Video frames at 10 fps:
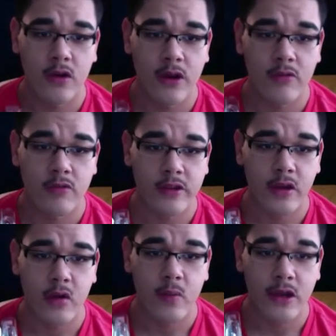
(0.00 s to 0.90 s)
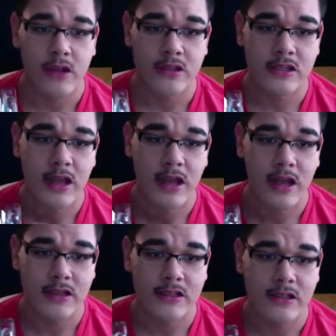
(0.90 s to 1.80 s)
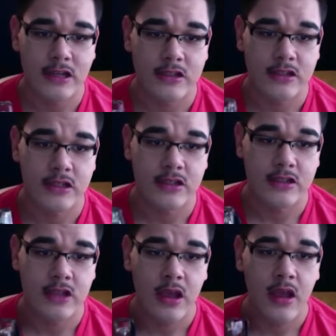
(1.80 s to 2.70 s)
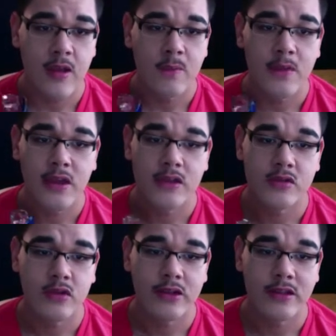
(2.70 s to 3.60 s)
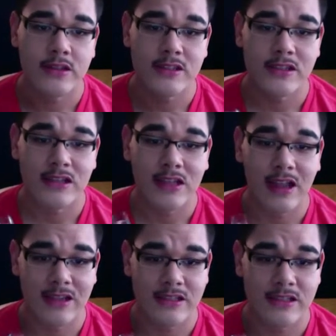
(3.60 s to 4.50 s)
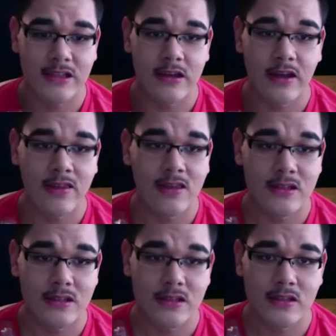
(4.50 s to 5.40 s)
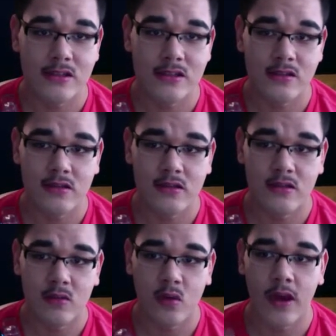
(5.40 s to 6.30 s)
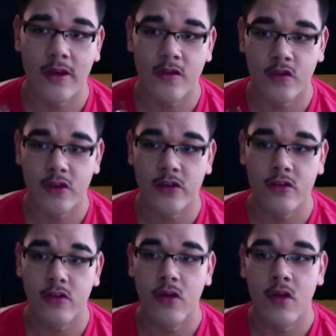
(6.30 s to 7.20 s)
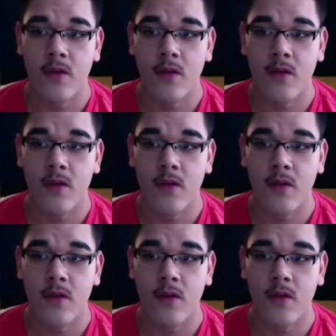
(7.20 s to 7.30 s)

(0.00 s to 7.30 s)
And I really hope Beyonce extends this, because really this is classy and this is what I feel.